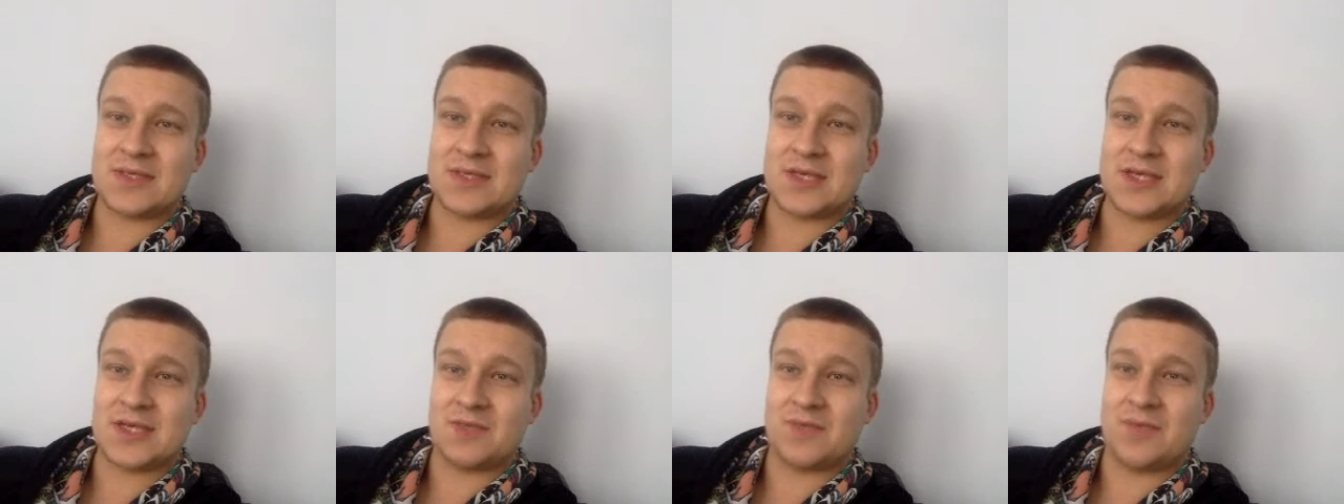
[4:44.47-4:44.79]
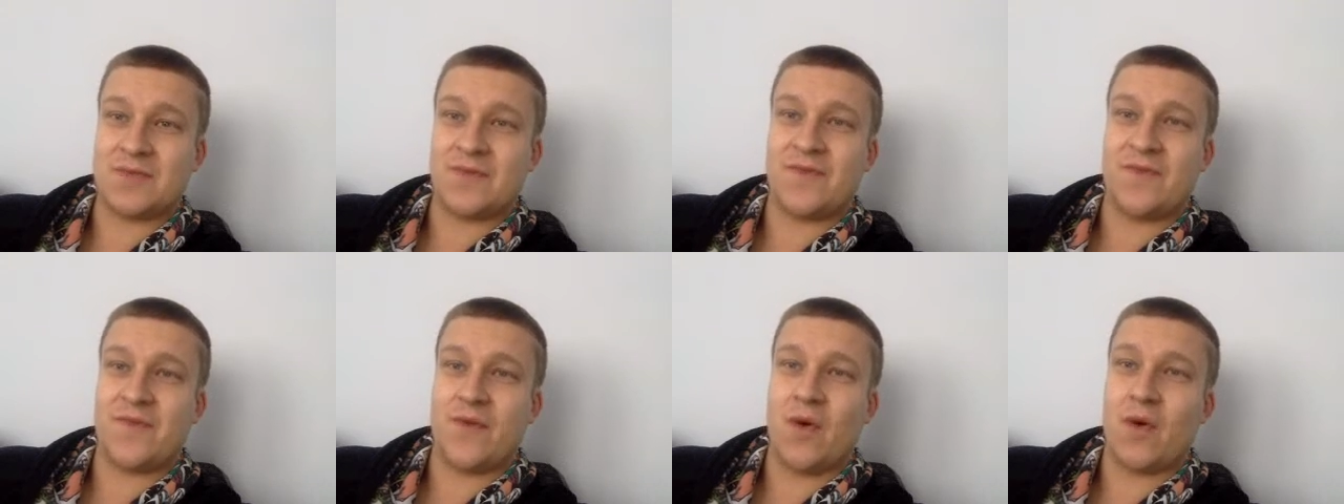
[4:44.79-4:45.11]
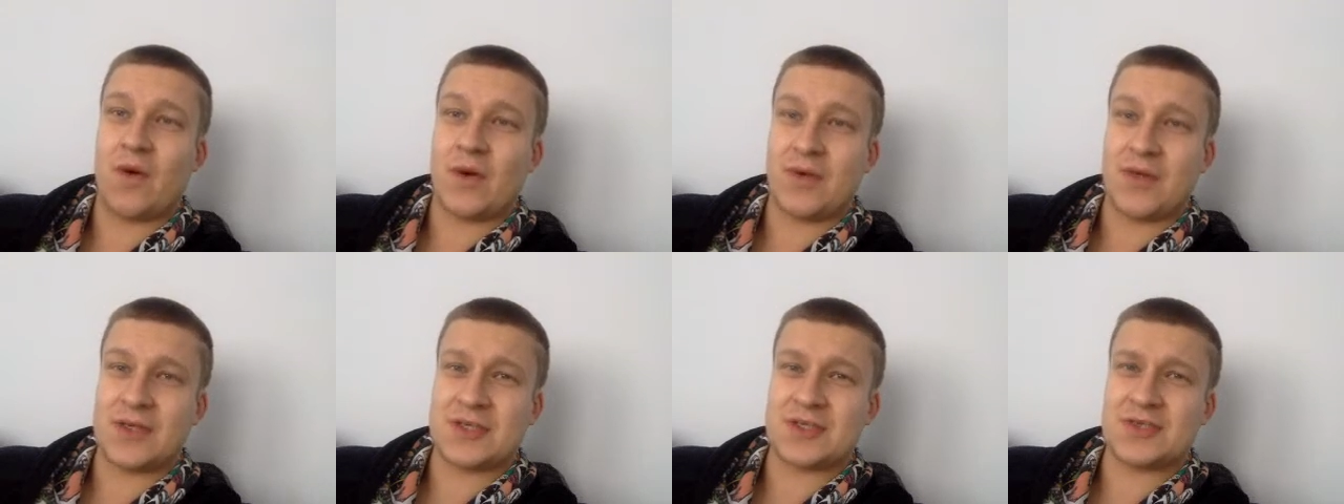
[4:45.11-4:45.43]
because
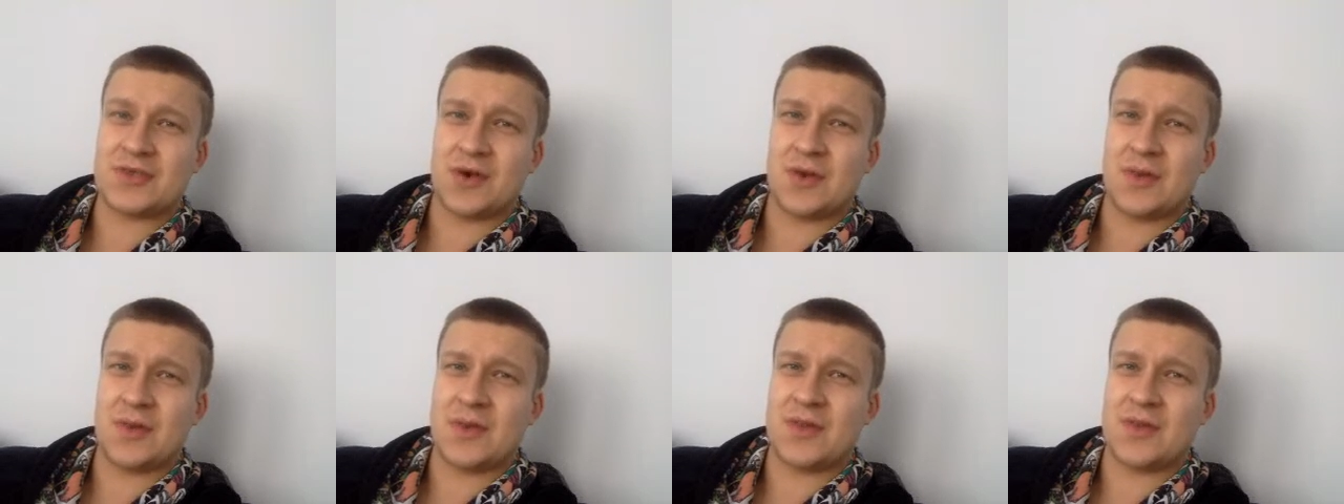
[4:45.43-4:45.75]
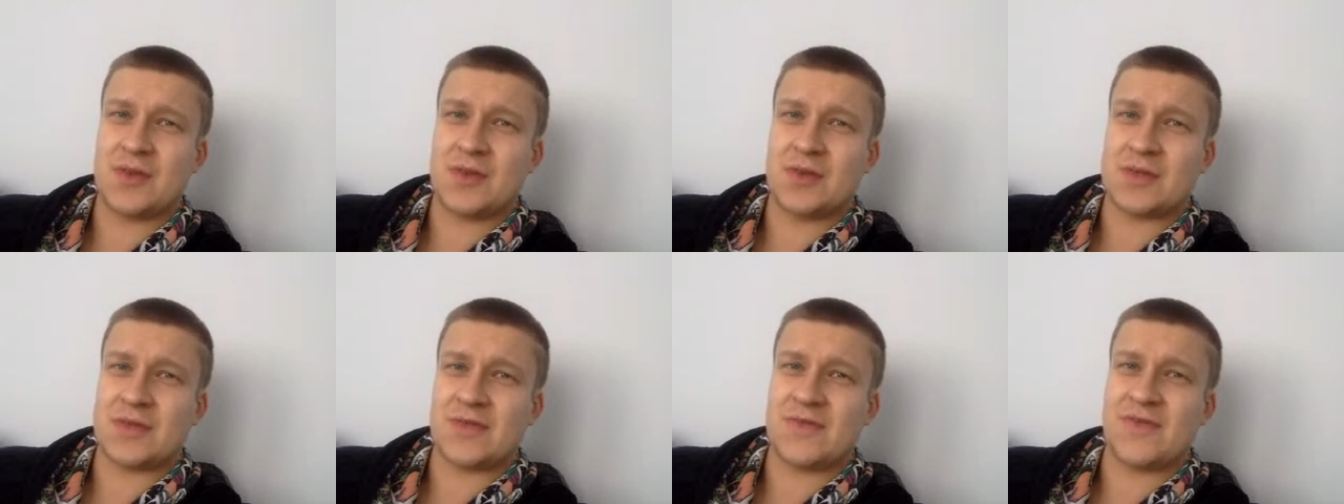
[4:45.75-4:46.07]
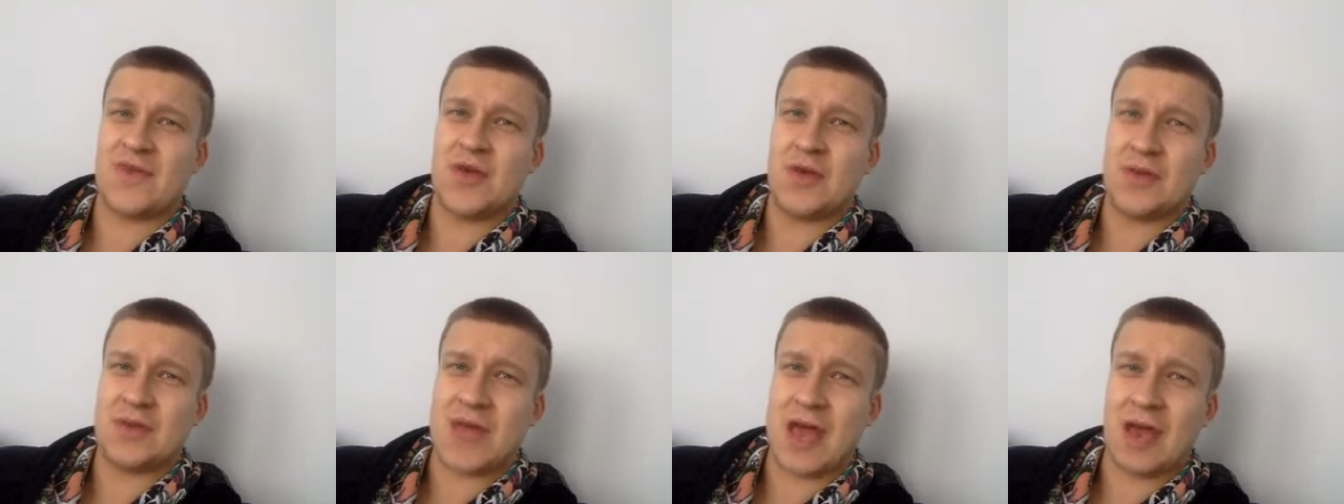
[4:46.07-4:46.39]
before this tournament there was a
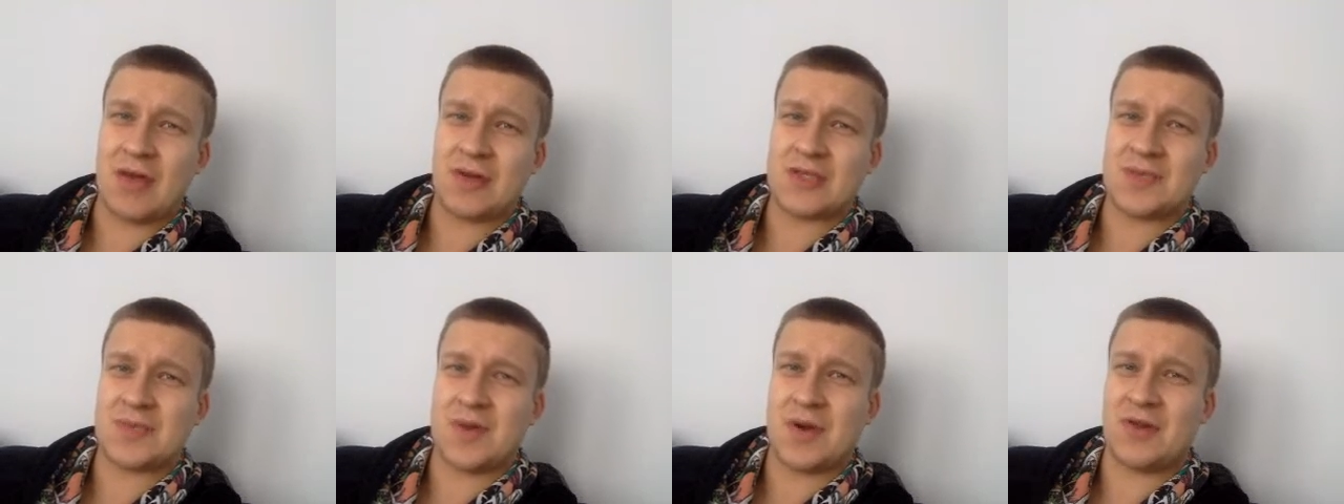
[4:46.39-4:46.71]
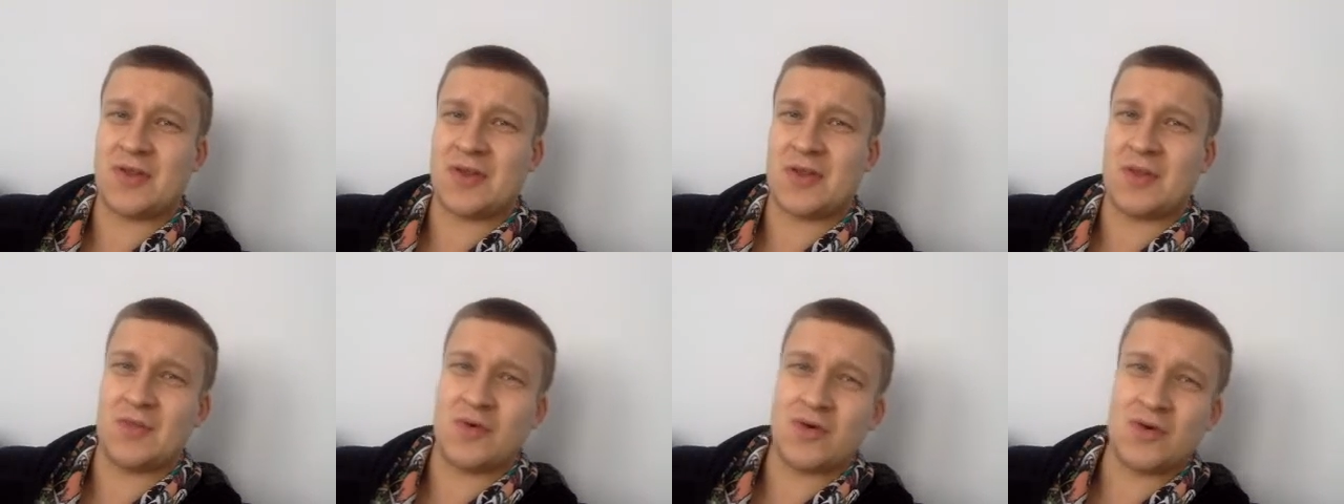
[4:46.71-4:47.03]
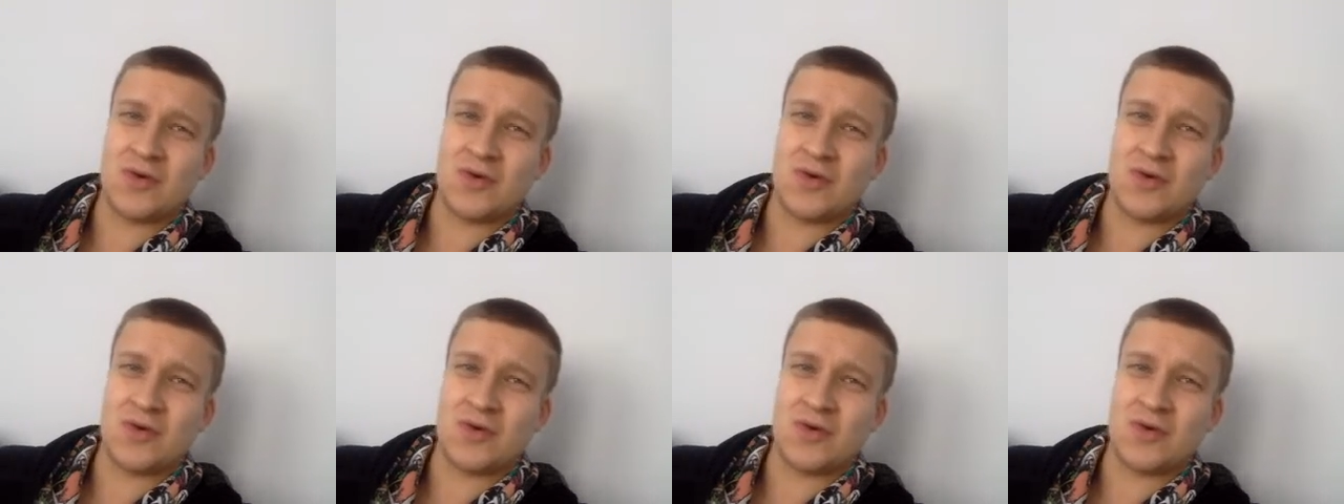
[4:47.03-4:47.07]
few doubts about them.